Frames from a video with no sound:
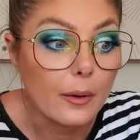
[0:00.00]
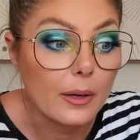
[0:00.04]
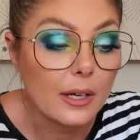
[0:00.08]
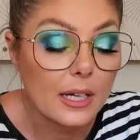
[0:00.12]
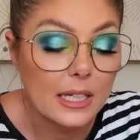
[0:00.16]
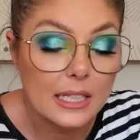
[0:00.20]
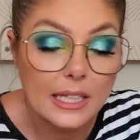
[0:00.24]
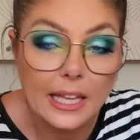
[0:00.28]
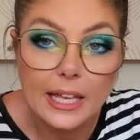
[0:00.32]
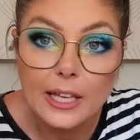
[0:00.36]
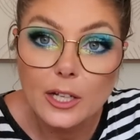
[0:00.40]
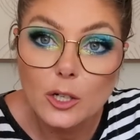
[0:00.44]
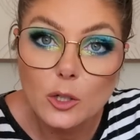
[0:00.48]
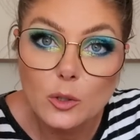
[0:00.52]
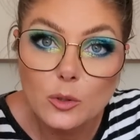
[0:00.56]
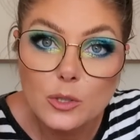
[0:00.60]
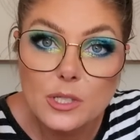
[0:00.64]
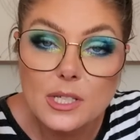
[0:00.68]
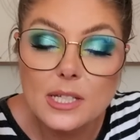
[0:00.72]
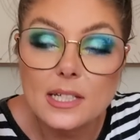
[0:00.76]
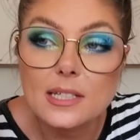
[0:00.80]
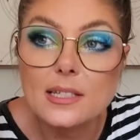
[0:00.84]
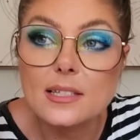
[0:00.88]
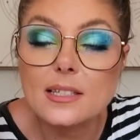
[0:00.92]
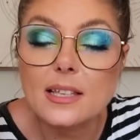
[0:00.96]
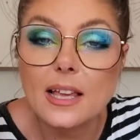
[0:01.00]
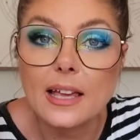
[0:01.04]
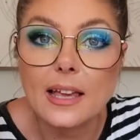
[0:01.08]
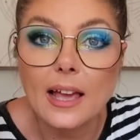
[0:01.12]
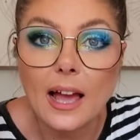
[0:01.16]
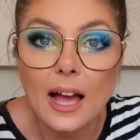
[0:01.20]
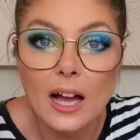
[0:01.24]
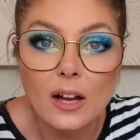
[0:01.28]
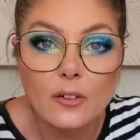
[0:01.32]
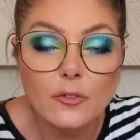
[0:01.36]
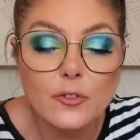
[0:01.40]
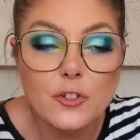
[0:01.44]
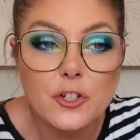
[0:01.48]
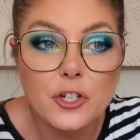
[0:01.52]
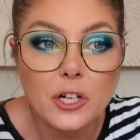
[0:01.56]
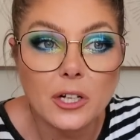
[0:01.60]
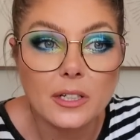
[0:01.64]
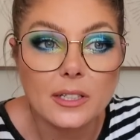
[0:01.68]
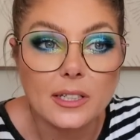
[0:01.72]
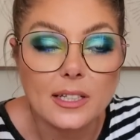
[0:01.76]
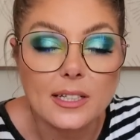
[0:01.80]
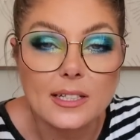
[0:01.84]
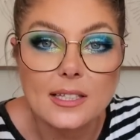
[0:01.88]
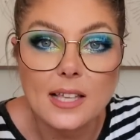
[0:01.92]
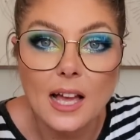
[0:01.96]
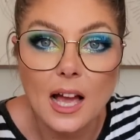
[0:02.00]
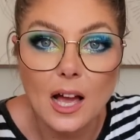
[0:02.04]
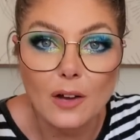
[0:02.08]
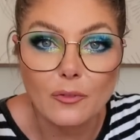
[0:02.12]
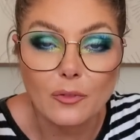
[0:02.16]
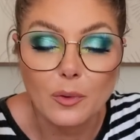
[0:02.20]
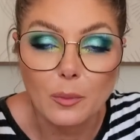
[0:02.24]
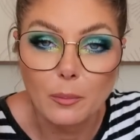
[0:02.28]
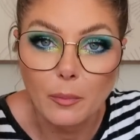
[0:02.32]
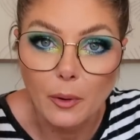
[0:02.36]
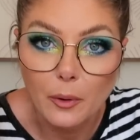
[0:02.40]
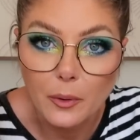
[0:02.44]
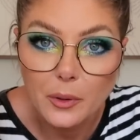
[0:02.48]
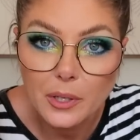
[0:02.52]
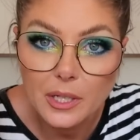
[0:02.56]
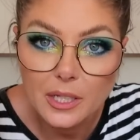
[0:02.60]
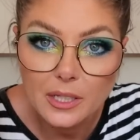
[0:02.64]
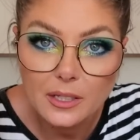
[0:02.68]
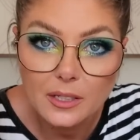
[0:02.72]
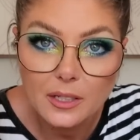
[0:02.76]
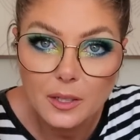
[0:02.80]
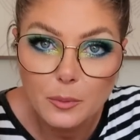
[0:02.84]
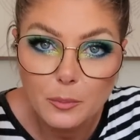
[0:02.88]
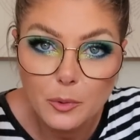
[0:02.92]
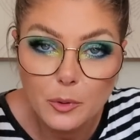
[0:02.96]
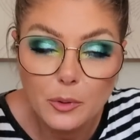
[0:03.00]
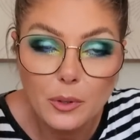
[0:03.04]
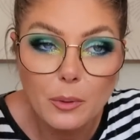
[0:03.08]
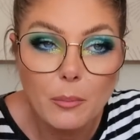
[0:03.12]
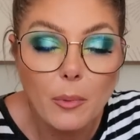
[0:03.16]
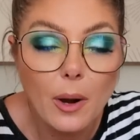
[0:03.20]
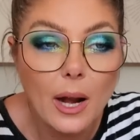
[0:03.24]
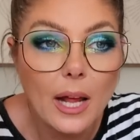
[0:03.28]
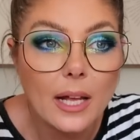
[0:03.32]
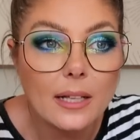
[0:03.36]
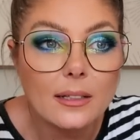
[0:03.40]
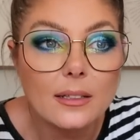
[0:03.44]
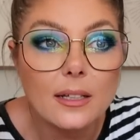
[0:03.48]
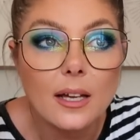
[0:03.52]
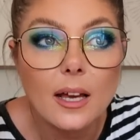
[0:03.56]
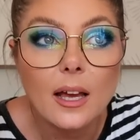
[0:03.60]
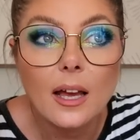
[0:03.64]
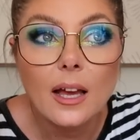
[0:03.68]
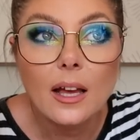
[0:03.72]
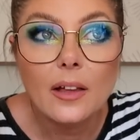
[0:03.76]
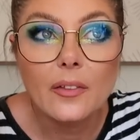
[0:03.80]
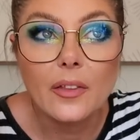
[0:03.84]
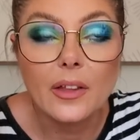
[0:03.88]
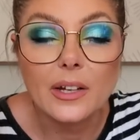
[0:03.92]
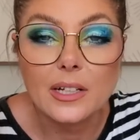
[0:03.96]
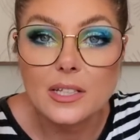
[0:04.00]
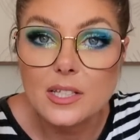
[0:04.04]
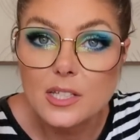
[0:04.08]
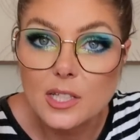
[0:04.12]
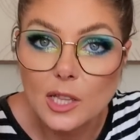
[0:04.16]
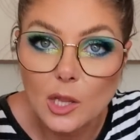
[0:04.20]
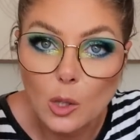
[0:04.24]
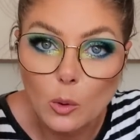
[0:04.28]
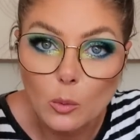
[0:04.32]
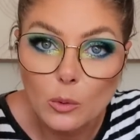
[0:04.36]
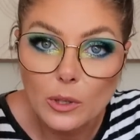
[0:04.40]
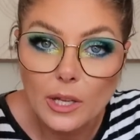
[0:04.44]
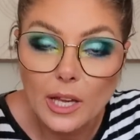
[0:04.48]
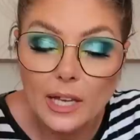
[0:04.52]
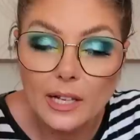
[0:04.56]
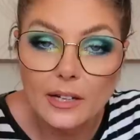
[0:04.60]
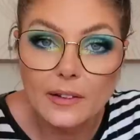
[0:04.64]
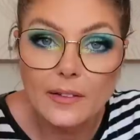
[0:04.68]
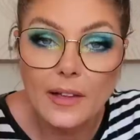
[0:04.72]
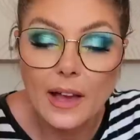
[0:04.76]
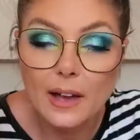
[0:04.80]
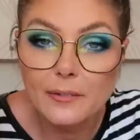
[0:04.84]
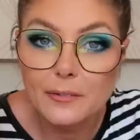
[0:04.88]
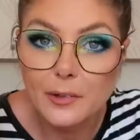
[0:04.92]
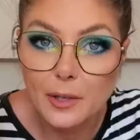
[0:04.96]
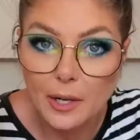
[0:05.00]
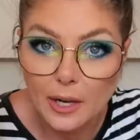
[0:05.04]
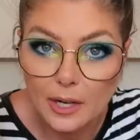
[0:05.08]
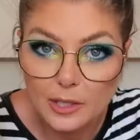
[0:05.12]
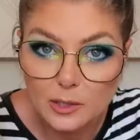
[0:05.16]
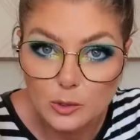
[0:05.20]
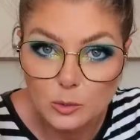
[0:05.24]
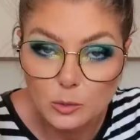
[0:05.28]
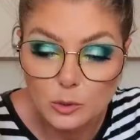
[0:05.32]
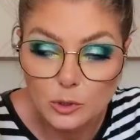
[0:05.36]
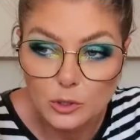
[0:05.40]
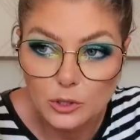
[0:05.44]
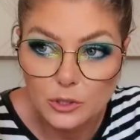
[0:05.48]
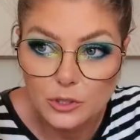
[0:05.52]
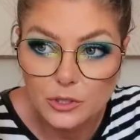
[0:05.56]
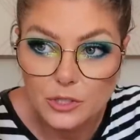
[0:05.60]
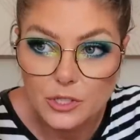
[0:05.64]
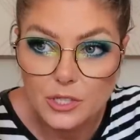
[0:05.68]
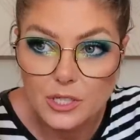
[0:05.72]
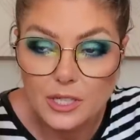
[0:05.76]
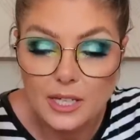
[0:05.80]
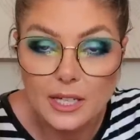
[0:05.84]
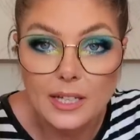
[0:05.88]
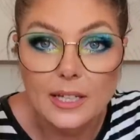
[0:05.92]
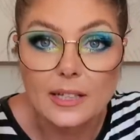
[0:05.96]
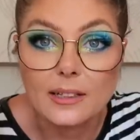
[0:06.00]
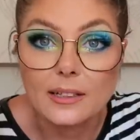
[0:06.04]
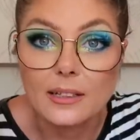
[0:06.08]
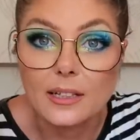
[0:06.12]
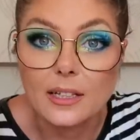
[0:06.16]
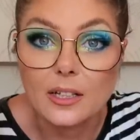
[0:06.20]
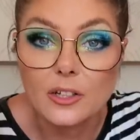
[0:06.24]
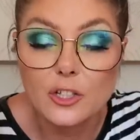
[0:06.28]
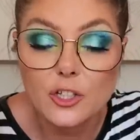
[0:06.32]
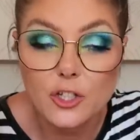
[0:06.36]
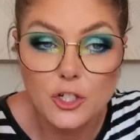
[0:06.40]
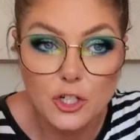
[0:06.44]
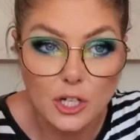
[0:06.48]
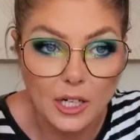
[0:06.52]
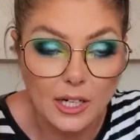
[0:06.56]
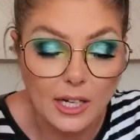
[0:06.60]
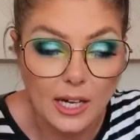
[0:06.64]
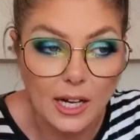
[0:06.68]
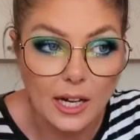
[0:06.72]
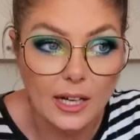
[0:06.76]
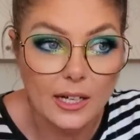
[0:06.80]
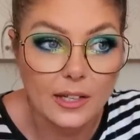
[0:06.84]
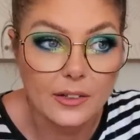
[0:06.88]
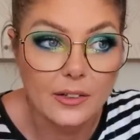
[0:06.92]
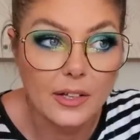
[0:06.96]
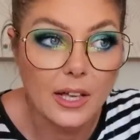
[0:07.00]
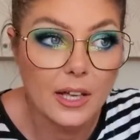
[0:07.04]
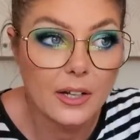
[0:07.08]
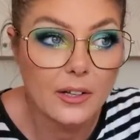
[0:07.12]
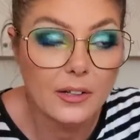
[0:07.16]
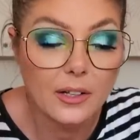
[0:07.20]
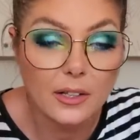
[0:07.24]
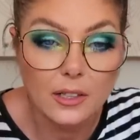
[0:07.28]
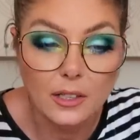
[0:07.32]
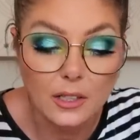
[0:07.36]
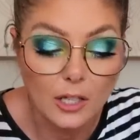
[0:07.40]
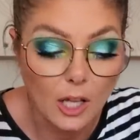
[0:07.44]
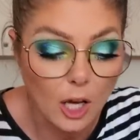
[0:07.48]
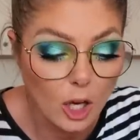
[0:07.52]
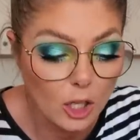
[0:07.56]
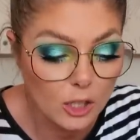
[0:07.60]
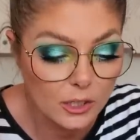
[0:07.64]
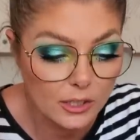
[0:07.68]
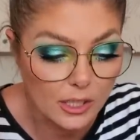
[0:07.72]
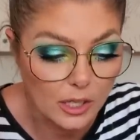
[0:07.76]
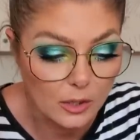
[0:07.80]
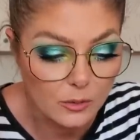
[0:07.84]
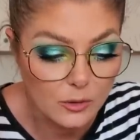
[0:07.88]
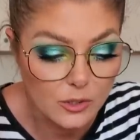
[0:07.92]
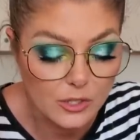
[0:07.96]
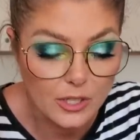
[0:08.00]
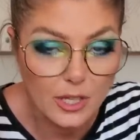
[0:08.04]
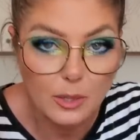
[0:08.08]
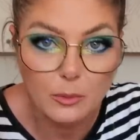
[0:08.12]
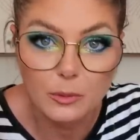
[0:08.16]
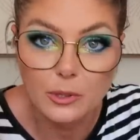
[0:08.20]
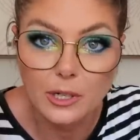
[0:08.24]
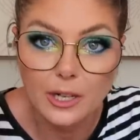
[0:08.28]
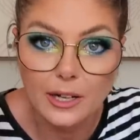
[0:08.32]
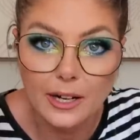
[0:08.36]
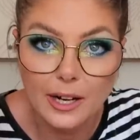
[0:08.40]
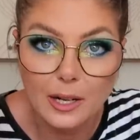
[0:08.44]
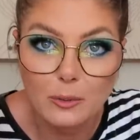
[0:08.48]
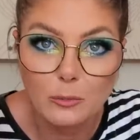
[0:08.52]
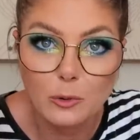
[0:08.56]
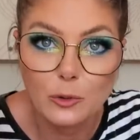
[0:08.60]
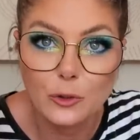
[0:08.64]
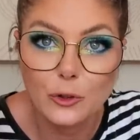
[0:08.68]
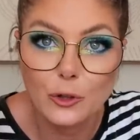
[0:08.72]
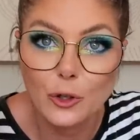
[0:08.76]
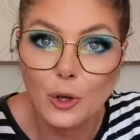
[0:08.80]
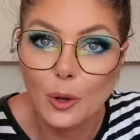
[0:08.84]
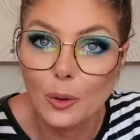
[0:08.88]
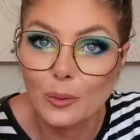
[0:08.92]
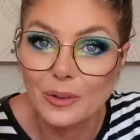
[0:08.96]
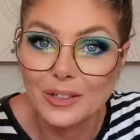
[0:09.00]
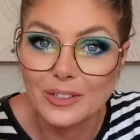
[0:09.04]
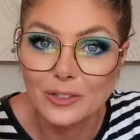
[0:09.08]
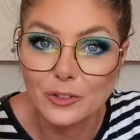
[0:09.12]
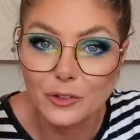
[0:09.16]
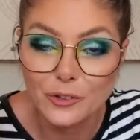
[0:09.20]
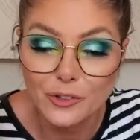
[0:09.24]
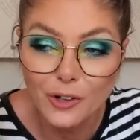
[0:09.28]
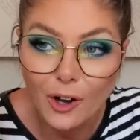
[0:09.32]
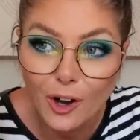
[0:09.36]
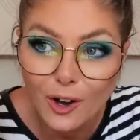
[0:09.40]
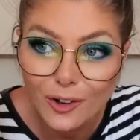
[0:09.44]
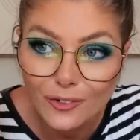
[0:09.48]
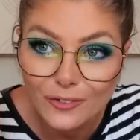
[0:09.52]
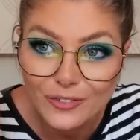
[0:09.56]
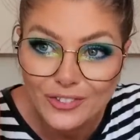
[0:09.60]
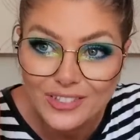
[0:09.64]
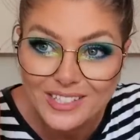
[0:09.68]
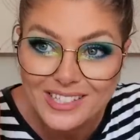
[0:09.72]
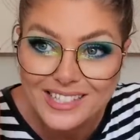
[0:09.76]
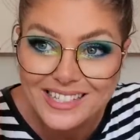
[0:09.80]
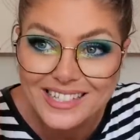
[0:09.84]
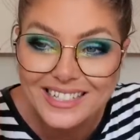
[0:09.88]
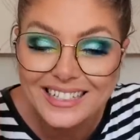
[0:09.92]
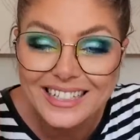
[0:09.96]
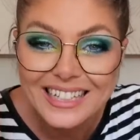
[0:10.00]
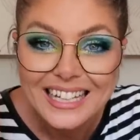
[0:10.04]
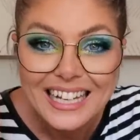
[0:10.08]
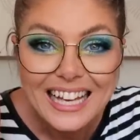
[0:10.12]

Kaleidos is a half Chinese, half American beauty brand that is located, they have their headquarters in Shanghai, and they had another lockdown, so they were not able to go into the office,